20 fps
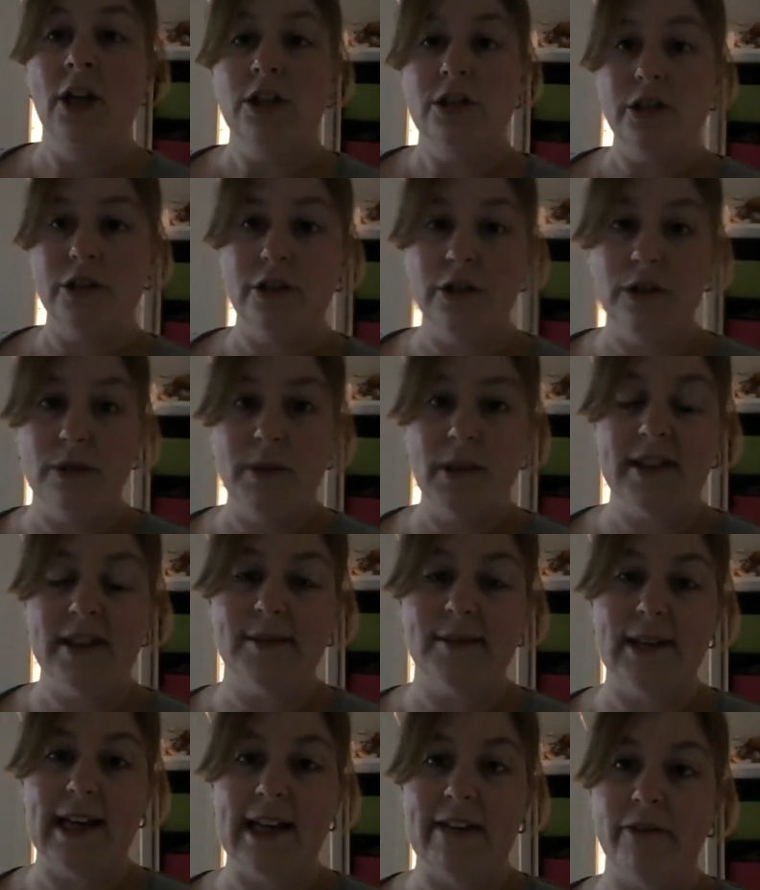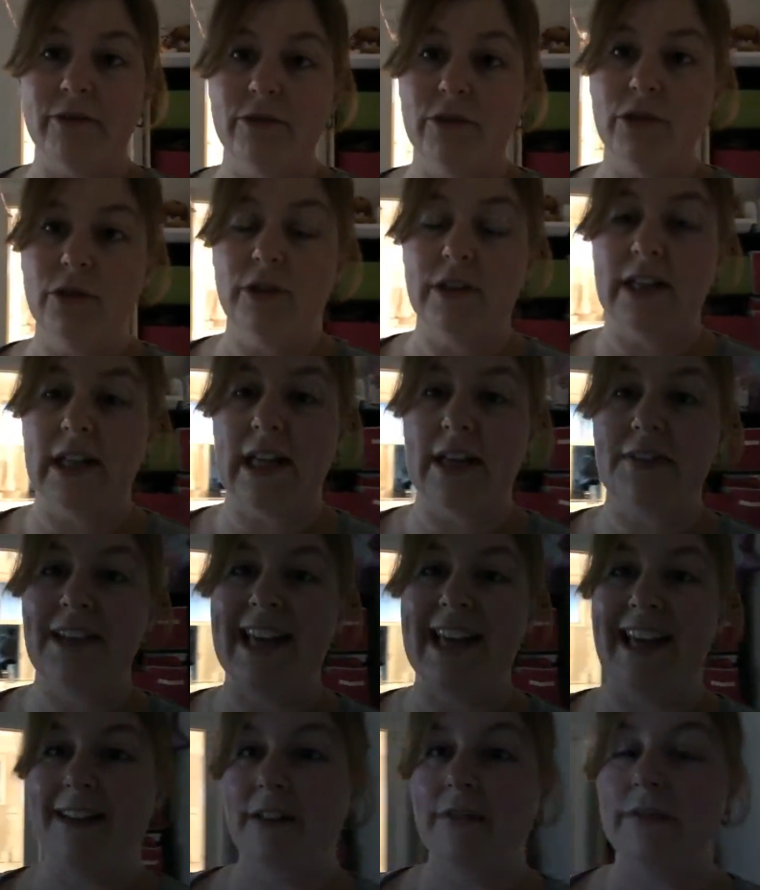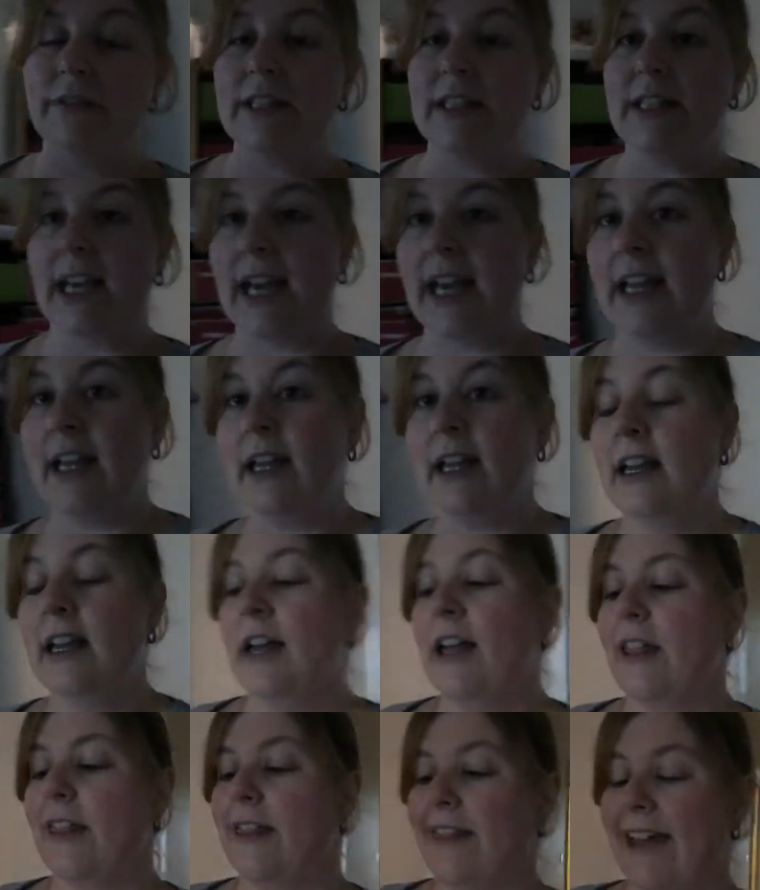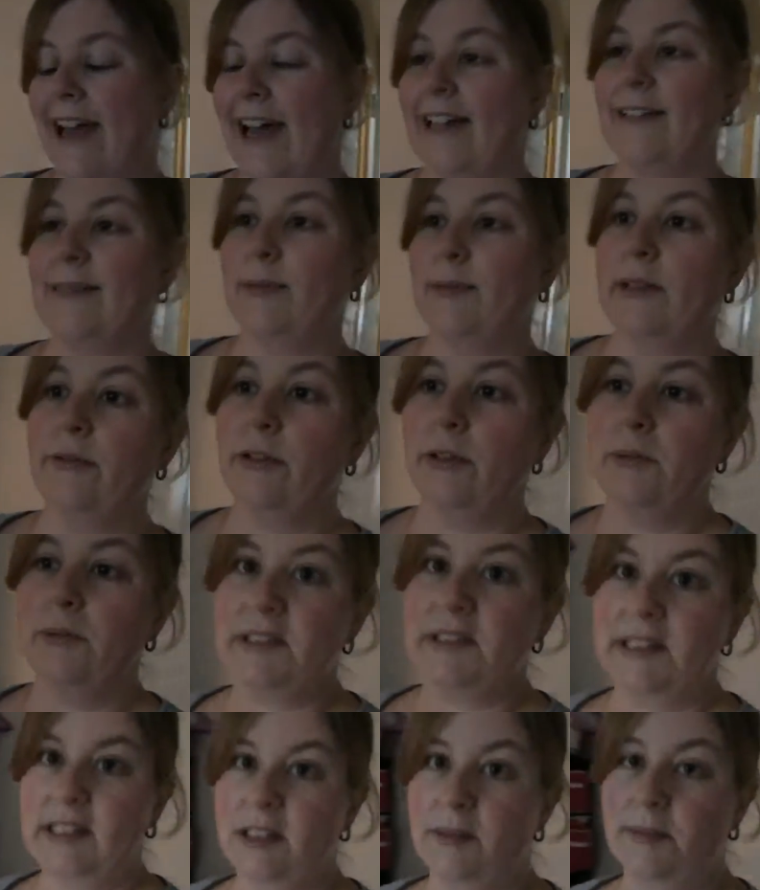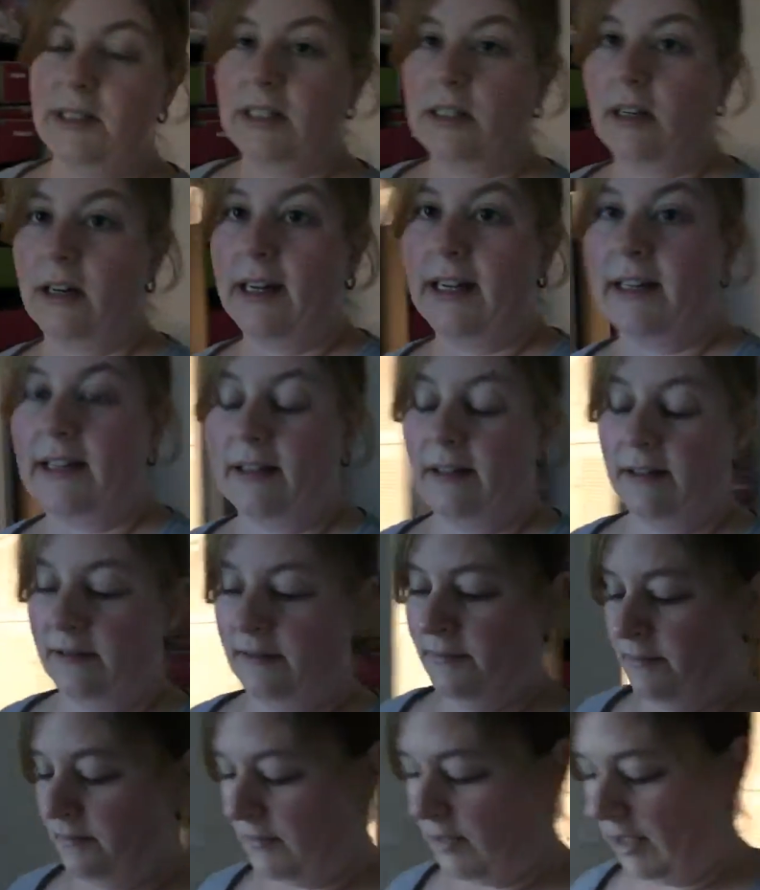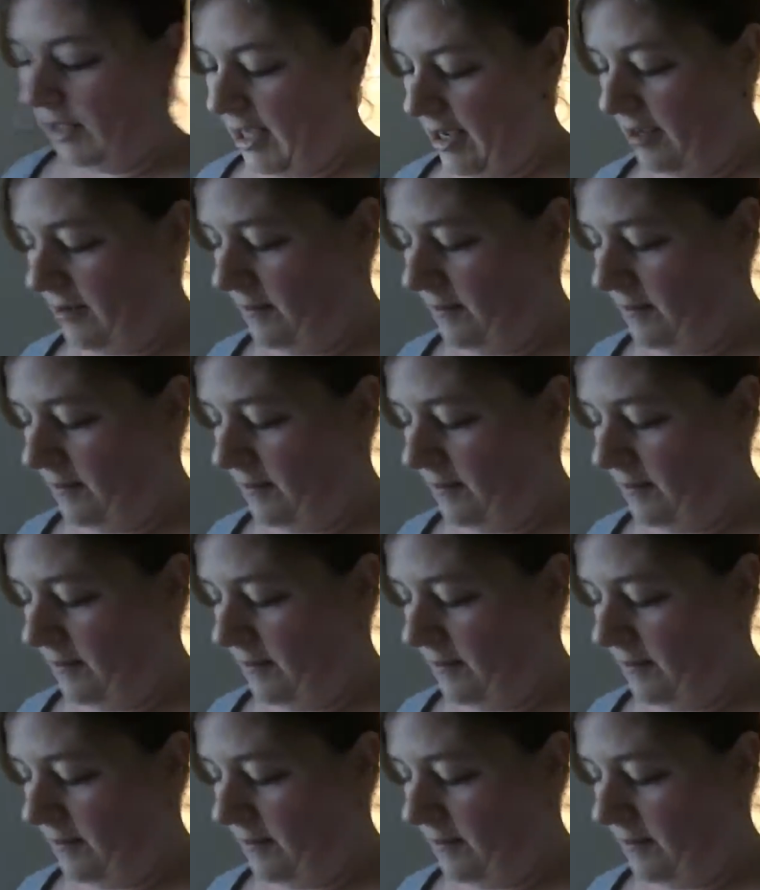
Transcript: 2, because we have a rule that at the end of the day, that's when rooms need to be tidy, okay?